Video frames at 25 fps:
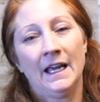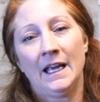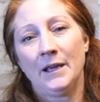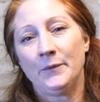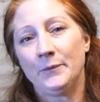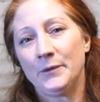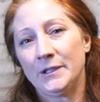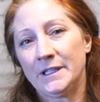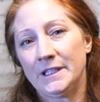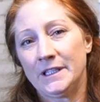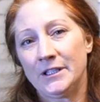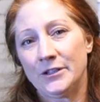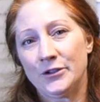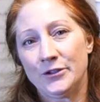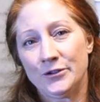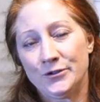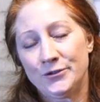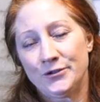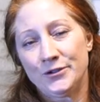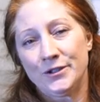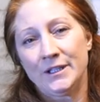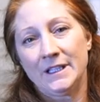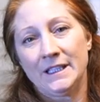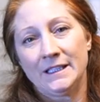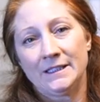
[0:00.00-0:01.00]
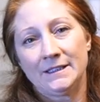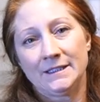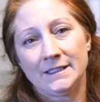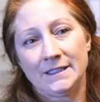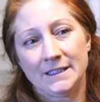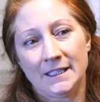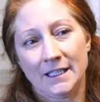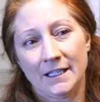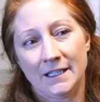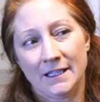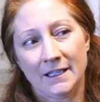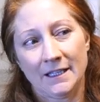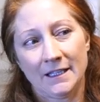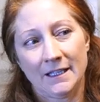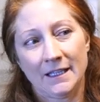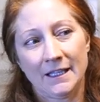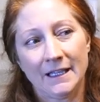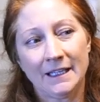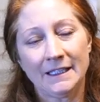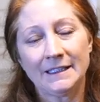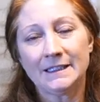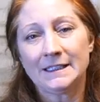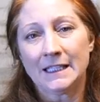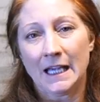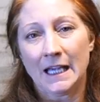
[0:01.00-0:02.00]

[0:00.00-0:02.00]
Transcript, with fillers: And with the nutrients, in